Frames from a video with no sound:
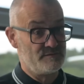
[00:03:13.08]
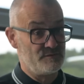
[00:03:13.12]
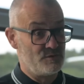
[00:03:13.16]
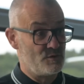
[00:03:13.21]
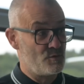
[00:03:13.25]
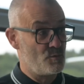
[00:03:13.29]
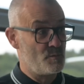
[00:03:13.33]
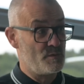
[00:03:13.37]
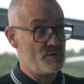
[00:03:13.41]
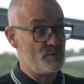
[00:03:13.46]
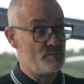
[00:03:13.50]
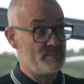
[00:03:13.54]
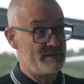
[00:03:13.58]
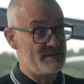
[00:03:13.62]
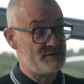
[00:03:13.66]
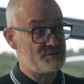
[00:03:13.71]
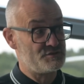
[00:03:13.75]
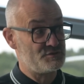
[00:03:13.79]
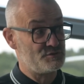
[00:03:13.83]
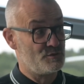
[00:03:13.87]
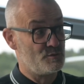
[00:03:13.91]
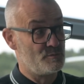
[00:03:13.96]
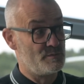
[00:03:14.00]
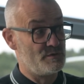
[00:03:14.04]
long wheelbase,
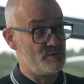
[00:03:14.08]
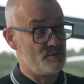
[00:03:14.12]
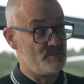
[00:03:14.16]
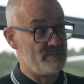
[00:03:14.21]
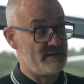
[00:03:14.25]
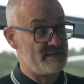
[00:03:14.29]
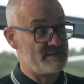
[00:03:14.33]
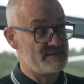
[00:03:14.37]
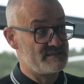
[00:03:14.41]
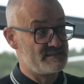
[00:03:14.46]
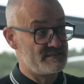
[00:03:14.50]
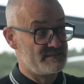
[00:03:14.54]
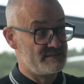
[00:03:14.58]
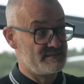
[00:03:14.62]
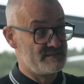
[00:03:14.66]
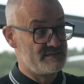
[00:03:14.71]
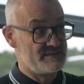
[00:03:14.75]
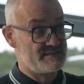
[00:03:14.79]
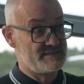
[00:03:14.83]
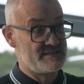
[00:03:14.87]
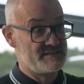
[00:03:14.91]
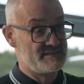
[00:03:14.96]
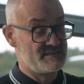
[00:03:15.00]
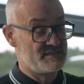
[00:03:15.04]
short wheelbase, and
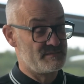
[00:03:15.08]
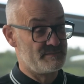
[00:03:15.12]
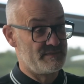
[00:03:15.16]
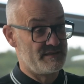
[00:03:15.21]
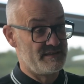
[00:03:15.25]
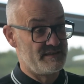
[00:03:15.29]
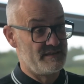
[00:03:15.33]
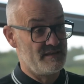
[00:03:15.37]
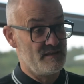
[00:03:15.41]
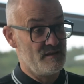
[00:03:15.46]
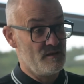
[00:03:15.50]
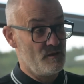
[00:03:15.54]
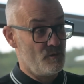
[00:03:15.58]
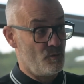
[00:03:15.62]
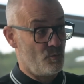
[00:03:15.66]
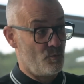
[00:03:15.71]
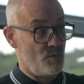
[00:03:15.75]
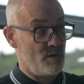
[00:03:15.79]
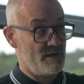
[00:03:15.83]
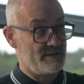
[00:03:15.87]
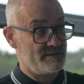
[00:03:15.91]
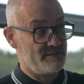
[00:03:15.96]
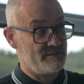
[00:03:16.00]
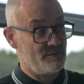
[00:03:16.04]
it tends to be
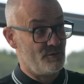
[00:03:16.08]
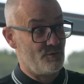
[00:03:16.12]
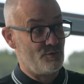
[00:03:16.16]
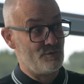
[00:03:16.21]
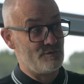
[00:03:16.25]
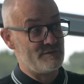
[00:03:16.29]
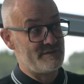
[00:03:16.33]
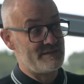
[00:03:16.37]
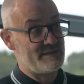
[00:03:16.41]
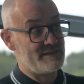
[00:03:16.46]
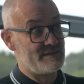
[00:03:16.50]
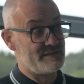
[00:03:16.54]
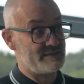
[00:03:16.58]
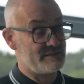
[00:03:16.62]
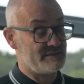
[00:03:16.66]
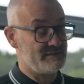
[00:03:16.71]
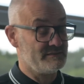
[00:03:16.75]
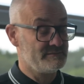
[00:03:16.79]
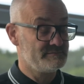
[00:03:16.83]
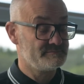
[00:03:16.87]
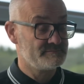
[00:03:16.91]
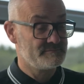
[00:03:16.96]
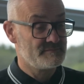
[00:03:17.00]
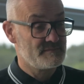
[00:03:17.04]
one or the other.
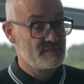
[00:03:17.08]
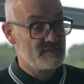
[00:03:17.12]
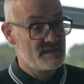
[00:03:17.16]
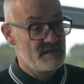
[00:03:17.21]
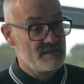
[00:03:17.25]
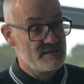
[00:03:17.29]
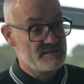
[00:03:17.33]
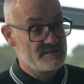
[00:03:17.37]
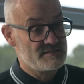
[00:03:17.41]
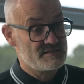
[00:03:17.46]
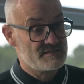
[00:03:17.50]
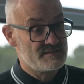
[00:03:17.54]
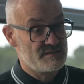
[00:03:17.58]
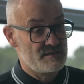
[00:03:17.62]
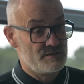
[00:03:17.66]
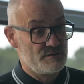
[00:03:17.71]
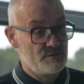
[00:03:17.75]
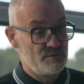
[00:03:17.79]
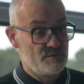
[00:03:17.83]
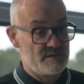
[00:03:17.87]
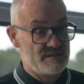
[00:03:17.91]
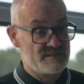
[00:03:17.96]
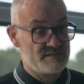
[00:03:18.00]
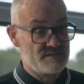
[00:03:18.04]

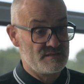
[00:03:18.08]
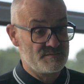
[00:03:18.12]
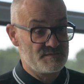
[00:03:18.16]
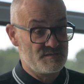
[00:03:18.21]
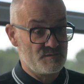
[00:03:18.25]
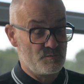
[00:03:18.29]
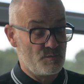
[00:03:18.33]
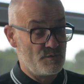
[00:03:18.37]
So in terms of